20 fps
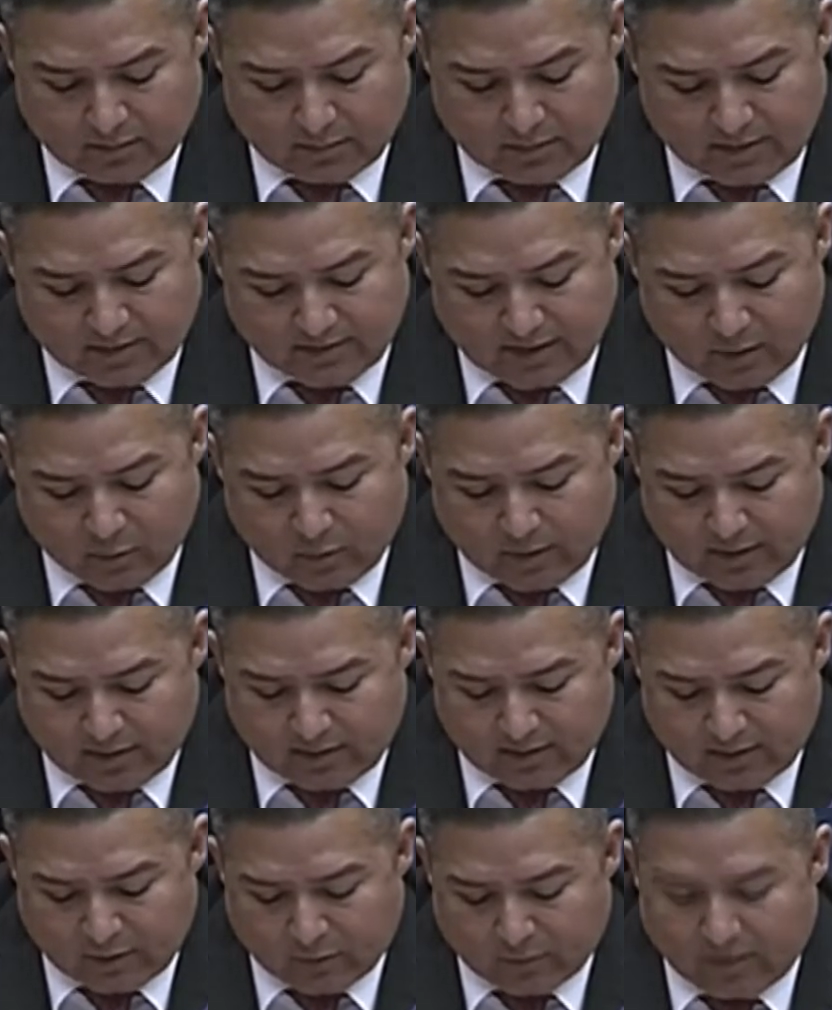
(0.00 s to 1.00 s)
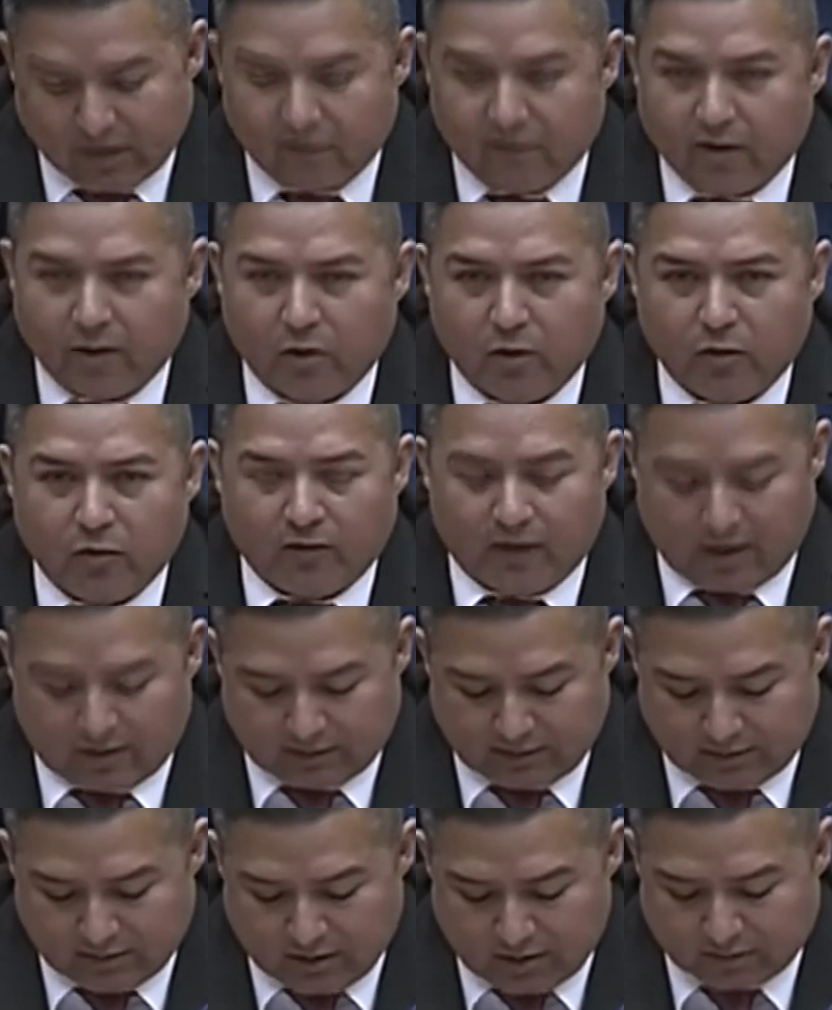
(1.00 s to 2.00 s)
But as I waited there with my fellow
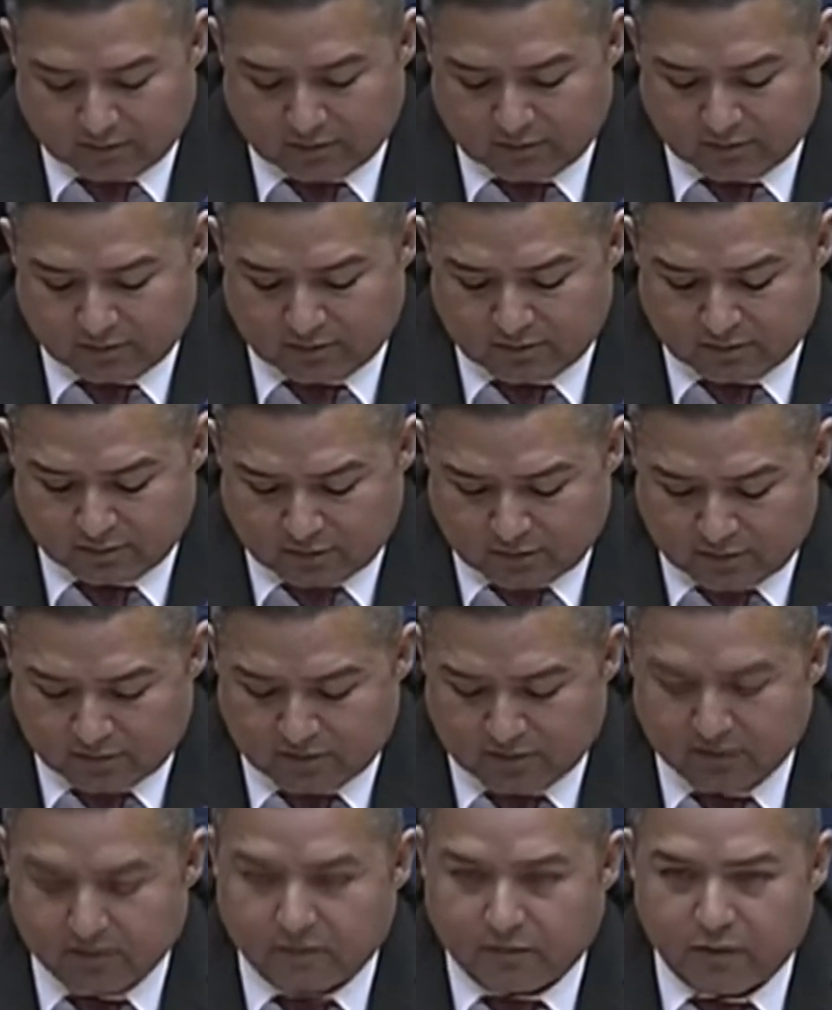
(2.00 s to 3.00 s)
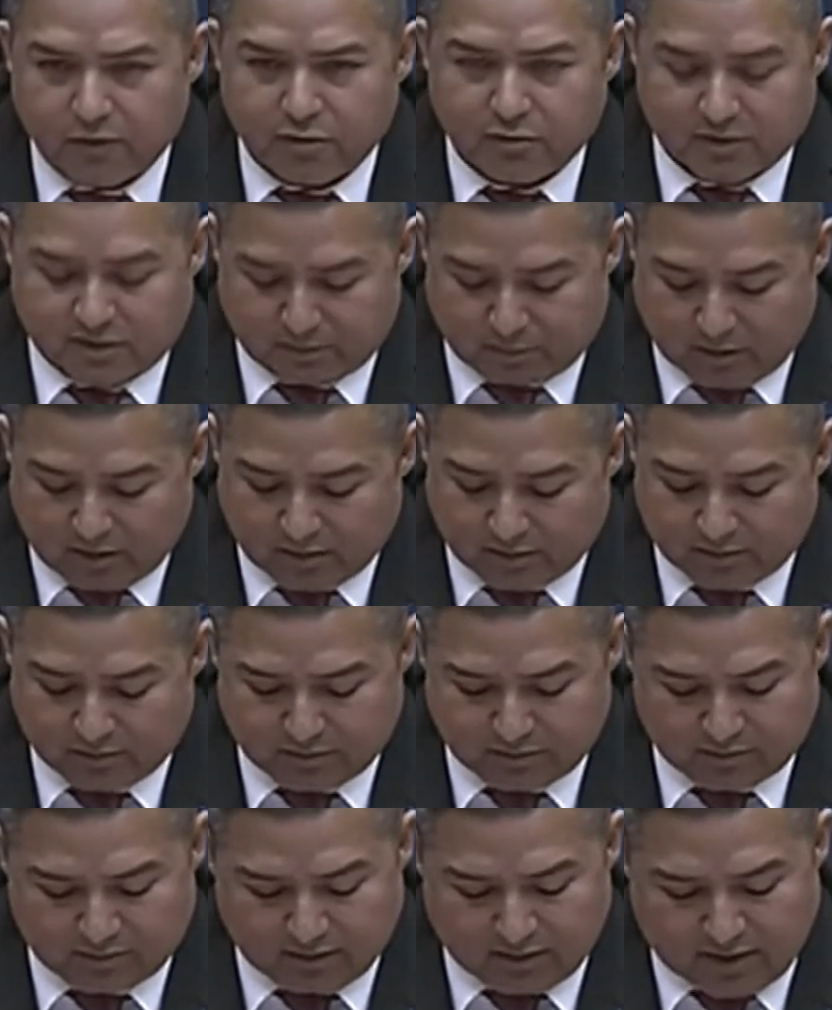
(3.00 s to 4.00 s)
Uvalde doctors, nurses, first
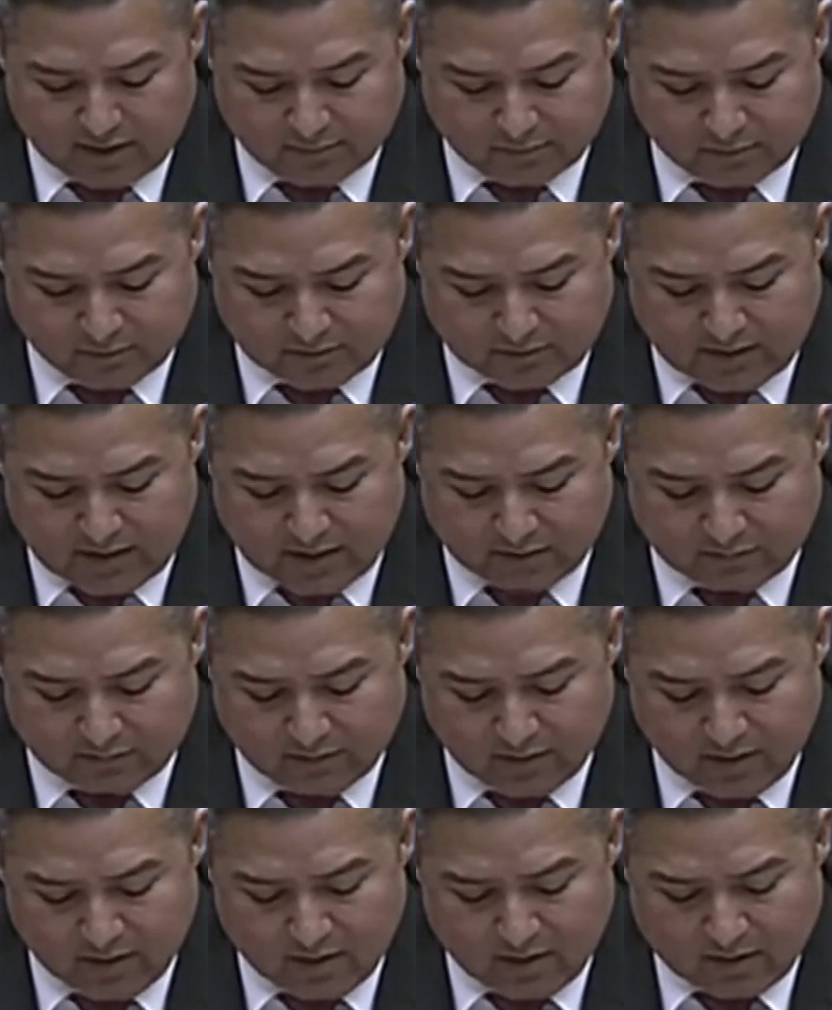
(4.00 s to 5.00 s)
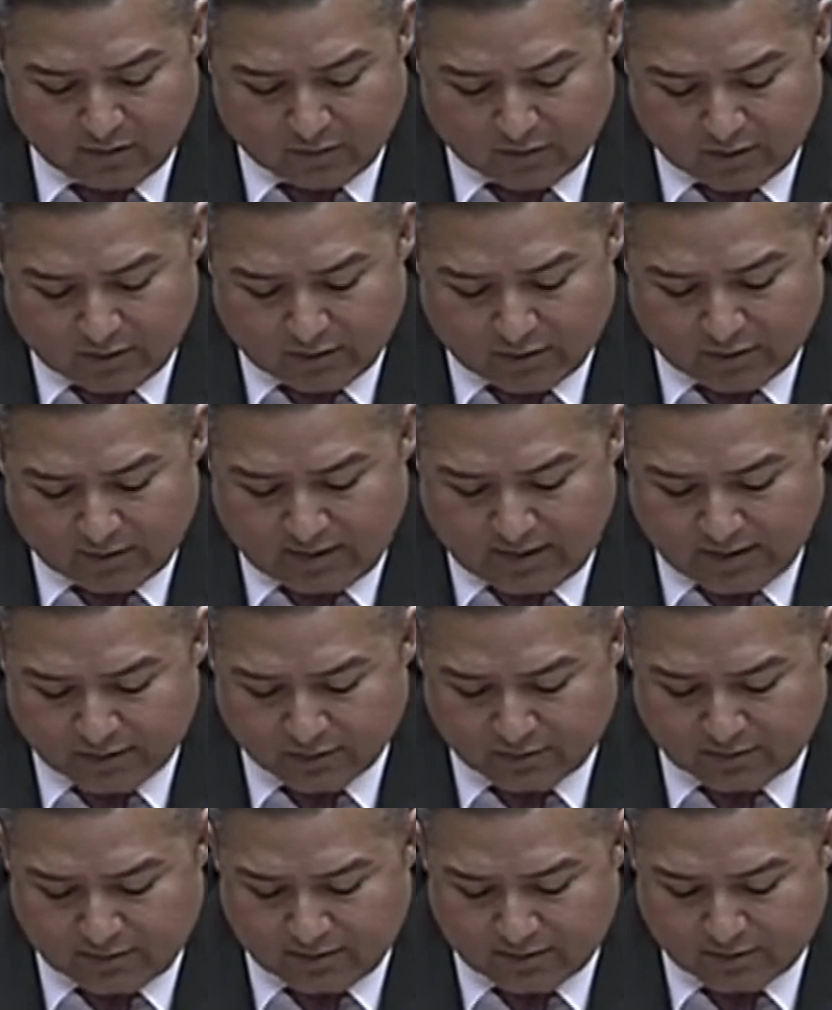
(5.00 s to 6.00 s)
responders, and hospital staff for other
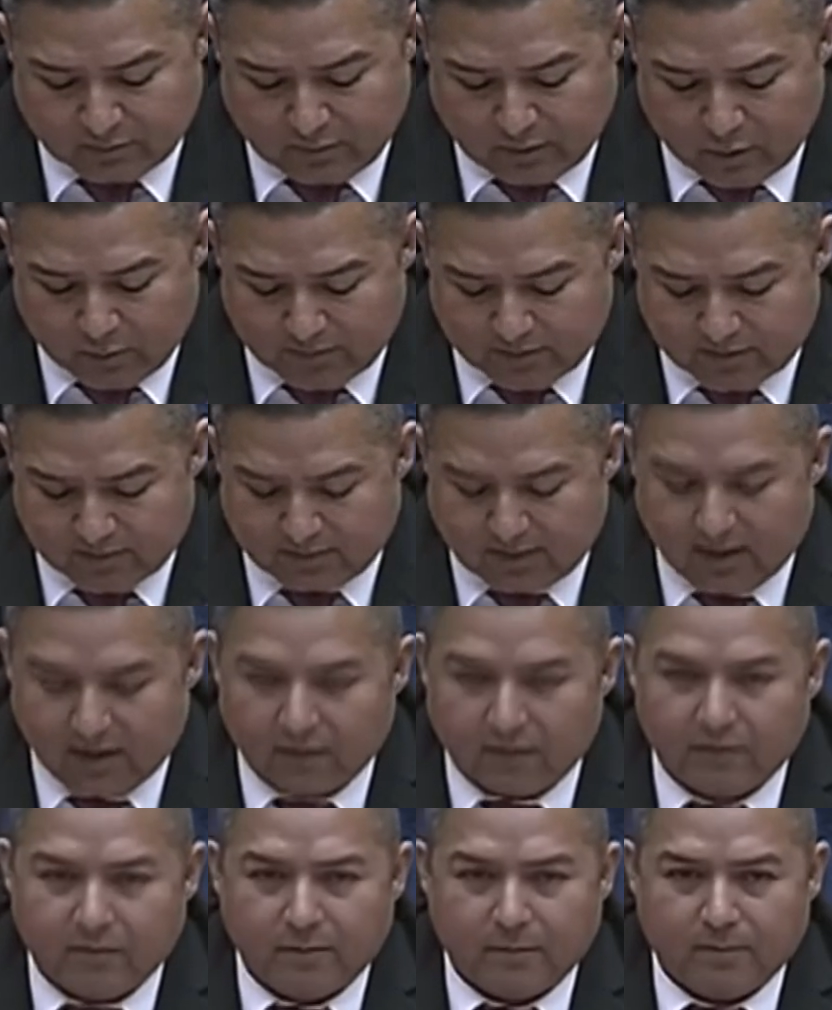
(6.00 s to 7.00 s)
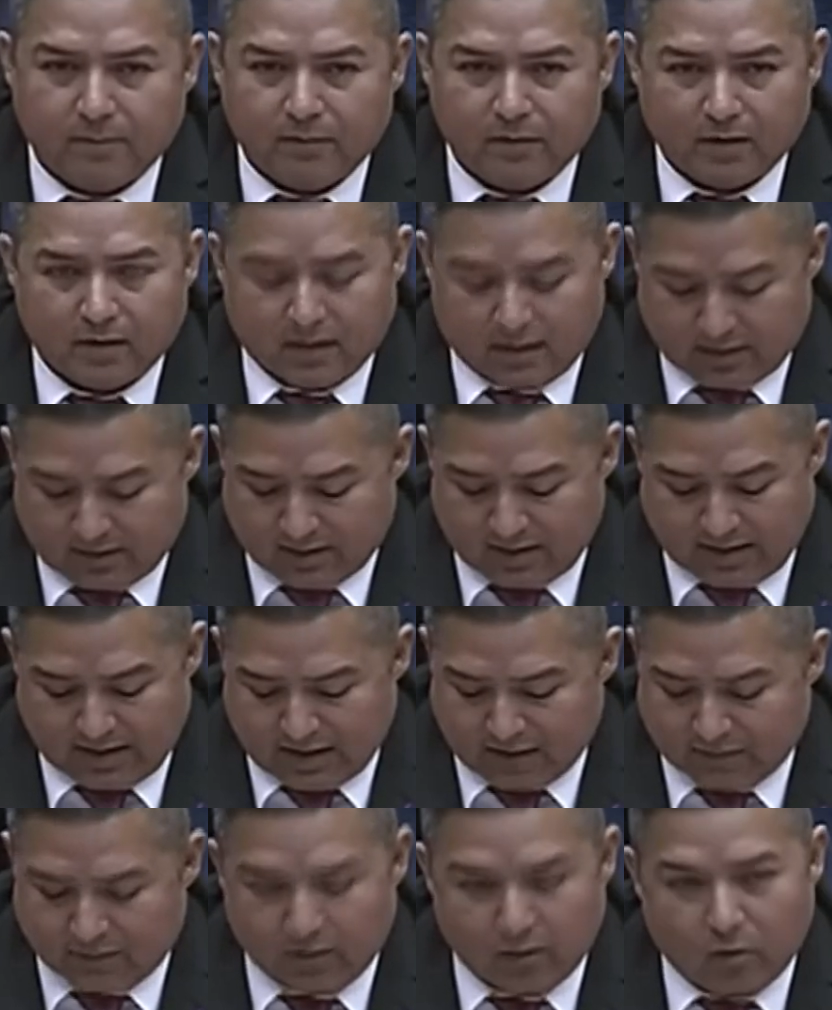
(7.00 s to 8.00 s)
casualties we hoped to save, they
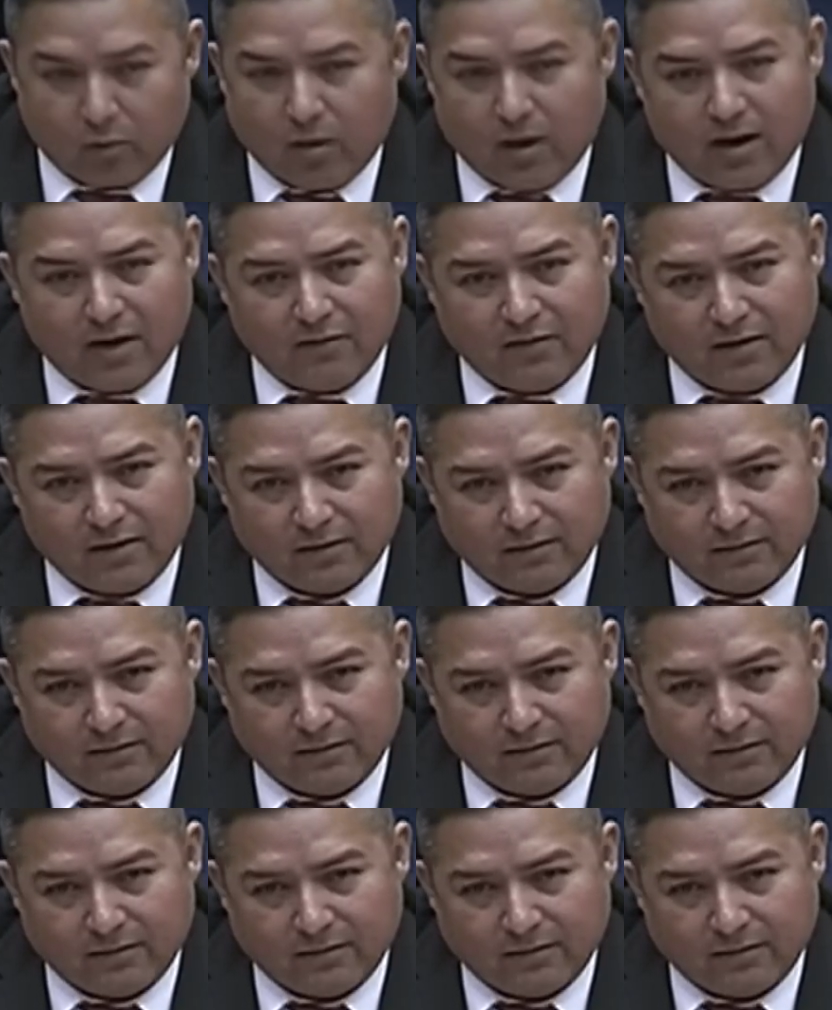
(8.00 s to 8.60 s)
never arrived.